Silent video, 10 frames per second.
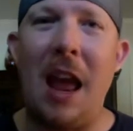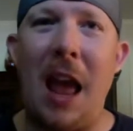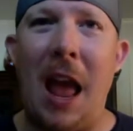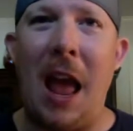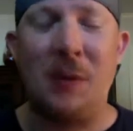
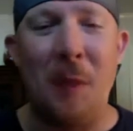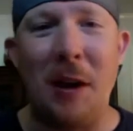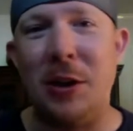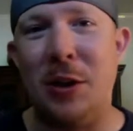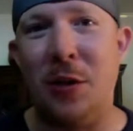as
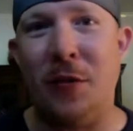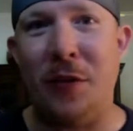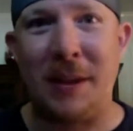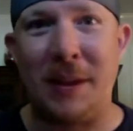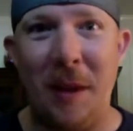much as your
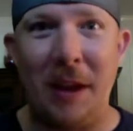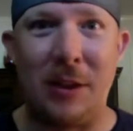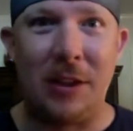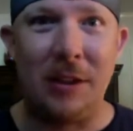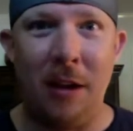face
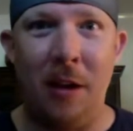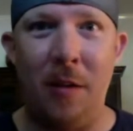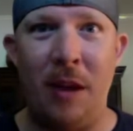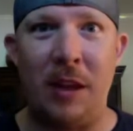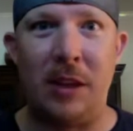makes uh,
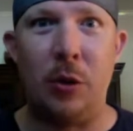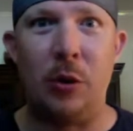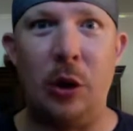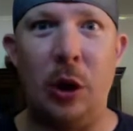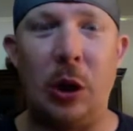makes those
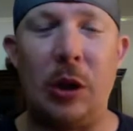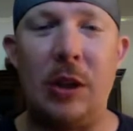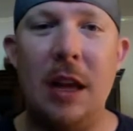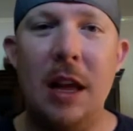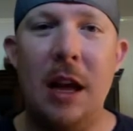looks,
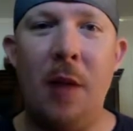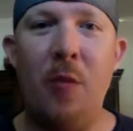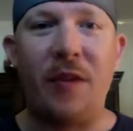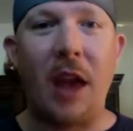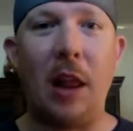um,
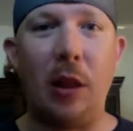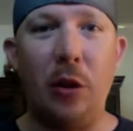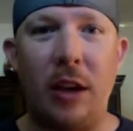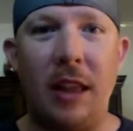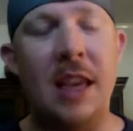we've got to
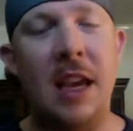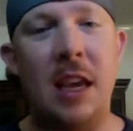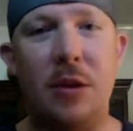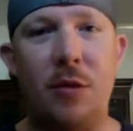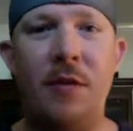look at the
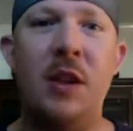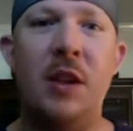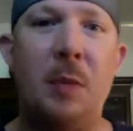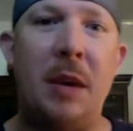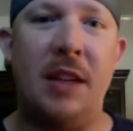history of this
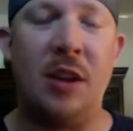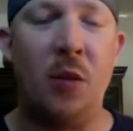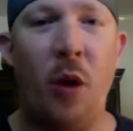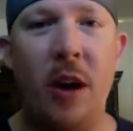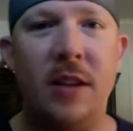piece and
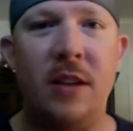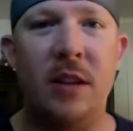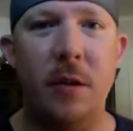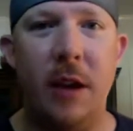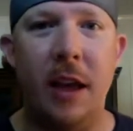what it's
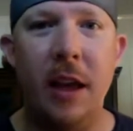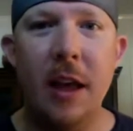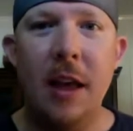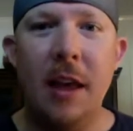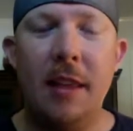doing.
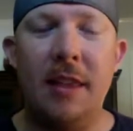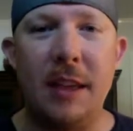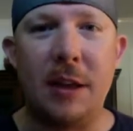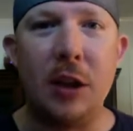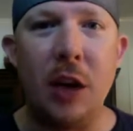This
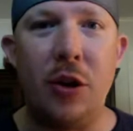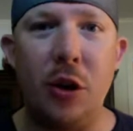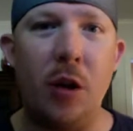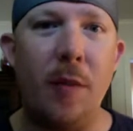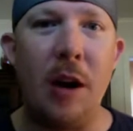is a
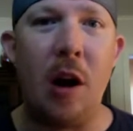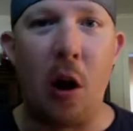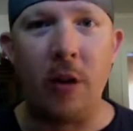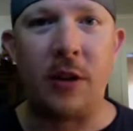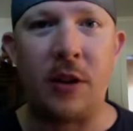German
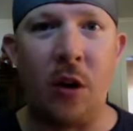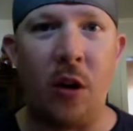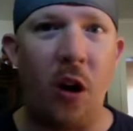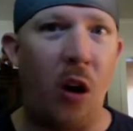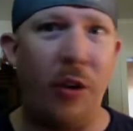art
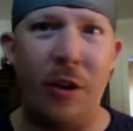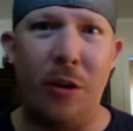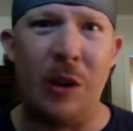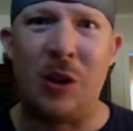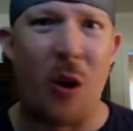song, although
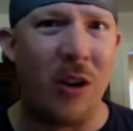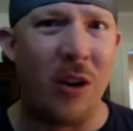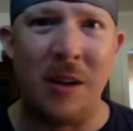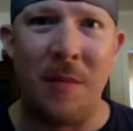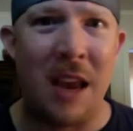it's hard
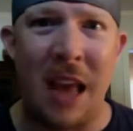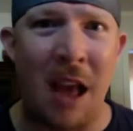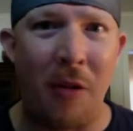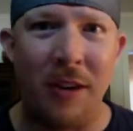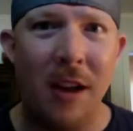to make
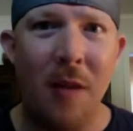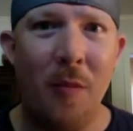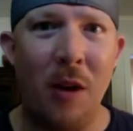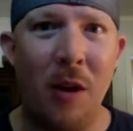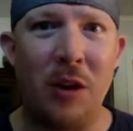out
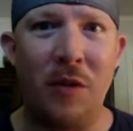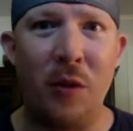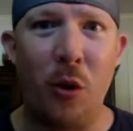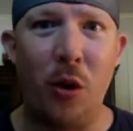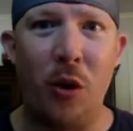much of the
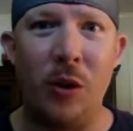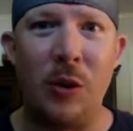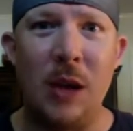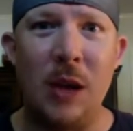words.